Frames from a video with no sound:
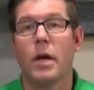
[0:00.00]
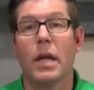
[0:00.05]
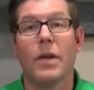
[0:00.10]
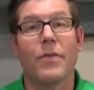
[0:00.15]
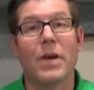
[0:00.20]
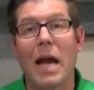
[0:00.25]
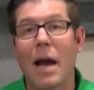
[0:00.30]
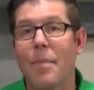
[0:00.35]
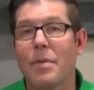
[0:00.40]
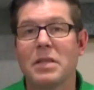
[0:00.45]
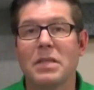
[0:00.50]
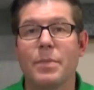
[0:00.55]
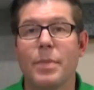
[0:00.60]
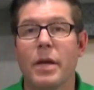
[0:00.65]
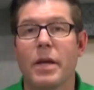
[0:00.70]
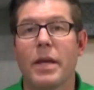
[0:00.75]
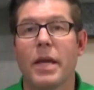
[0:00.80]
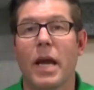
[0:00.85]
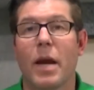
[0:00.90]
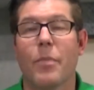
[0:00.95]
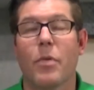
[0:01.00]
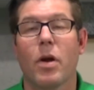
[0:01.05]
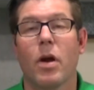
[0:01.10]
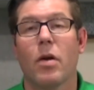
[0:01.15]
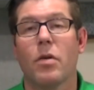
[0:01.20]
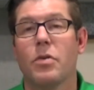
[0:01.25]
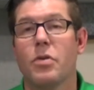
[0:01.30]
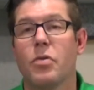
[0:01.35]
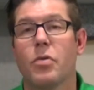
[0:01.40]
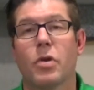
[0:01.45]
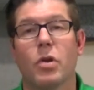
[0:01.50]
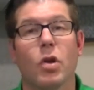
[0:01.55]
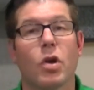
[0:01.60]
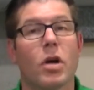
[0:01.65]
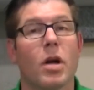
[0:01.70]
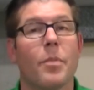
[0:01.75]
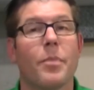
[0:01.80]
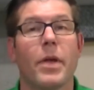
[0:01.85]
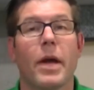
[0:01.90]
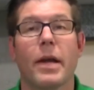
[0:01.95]
And if it happens to be a campground, you can look
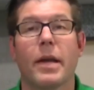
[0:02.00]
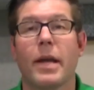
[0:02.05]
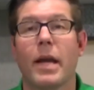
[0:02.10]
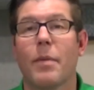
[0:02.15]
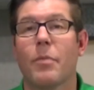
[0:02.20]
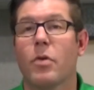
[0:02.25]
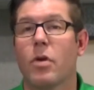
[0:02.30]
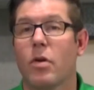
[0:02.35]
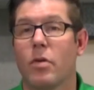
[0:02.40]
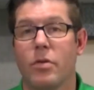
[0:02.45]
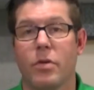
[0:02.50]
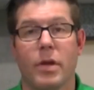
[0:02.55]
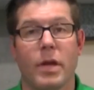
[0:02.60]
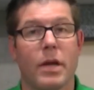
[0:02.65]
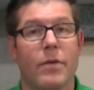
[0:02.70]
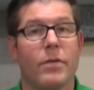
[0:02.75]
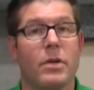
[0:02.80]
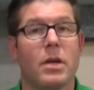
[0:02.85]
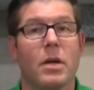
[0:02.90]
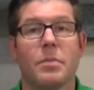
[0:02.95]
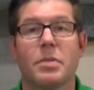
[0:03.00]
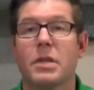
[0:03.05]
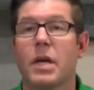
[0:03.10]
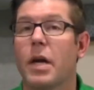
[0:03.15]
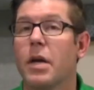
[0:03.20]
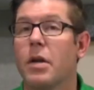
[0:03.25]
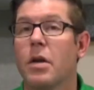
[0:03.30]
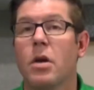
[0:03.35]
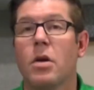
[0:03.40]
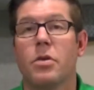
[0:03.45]
up that campground. Do they have a dump site?